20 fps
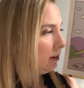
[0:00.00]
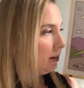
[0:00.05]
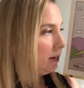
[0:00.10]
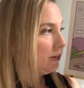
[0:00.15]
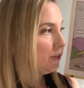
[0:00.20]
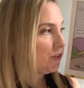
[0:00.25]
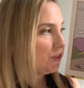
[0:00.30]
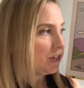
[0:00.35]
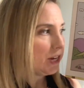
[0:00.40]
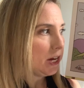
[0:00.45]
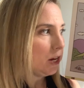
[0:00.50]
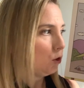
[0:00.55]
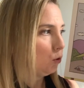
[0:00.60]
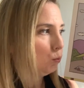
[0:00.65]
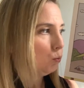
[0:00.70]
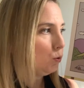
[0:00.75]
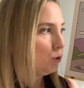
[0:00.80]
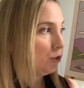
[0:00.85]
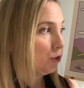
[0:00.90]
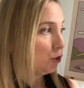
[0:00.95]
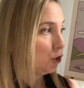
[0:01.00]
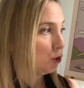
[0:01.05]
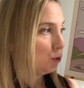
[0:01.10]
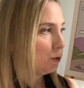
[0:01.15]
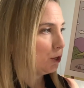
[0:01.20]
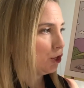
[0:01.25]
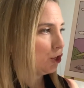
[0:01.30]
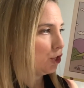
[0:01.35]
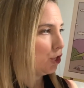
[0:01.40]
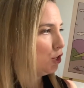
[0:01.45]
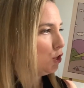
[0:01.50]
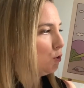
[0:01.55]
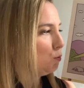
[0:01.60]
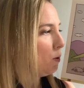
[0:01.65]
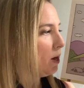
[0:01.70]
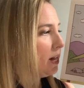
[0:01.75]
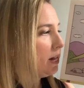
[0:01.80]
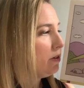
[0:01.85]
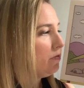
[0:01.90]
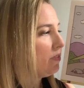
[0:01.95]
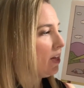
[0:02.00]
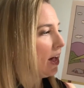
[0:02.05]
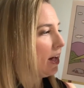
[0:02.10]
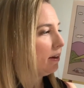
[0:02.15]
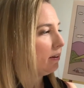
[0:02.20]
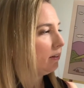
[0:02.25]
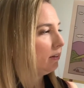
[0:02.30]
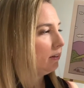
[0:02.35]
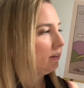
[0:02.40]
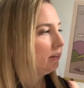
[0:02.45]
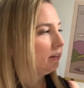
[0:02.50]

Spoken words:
His tail wouldn't swish this way and that.